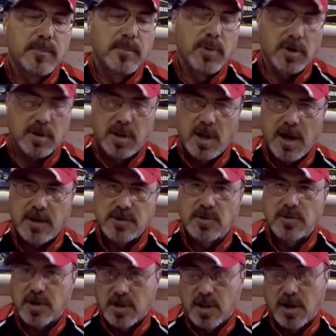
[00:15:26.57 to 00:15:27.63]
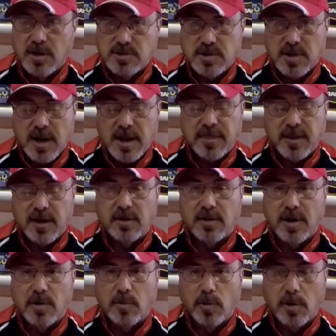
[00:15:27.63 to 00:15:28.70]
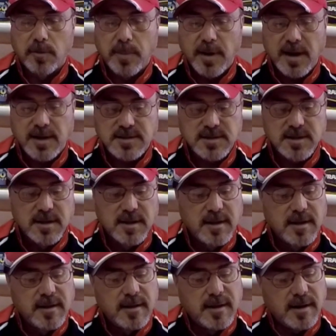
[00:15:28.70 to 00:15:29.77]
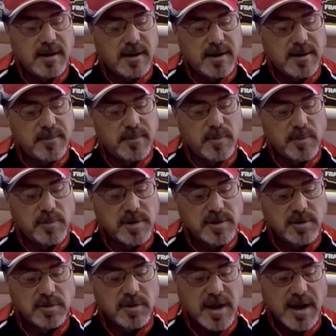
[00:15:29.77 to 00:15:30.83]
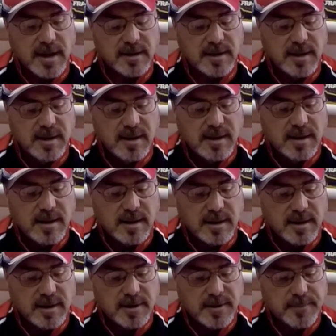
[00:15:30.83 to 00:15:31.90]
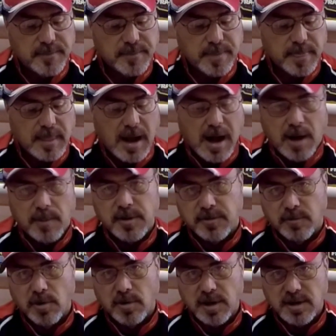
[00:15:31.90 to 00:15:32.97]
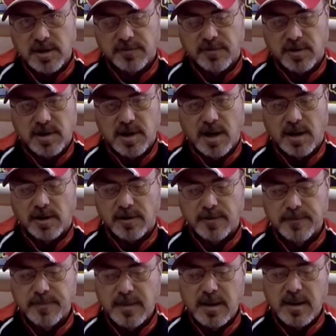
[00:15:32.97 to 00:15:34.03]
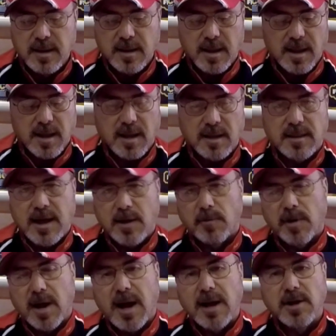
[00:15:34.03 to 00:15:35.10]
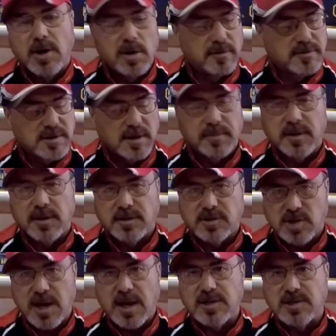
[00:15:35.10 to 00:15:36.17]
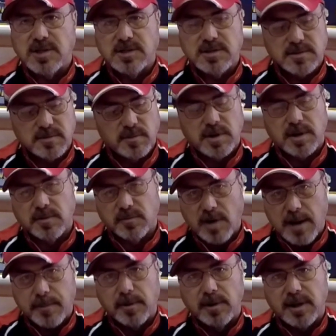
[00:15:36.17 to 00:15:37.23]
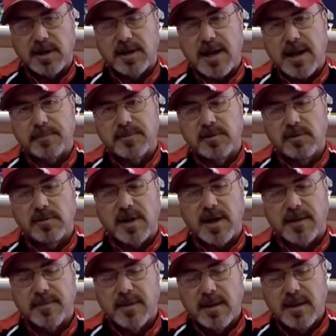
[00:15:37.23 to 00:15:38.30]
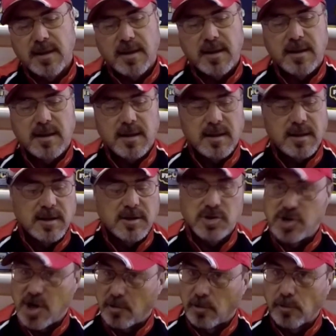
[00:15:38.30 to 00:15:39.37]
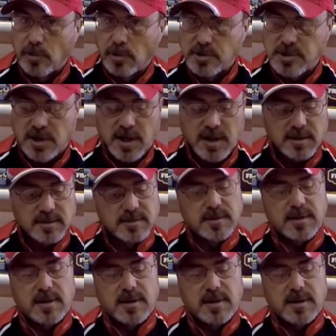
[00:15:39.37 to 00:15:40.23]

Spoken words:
put clients on the colors that I think are going to work best. When we do that, I'll be throwing a different color. And that way I know if something changes, we can rapidly adapt to that. General rules again.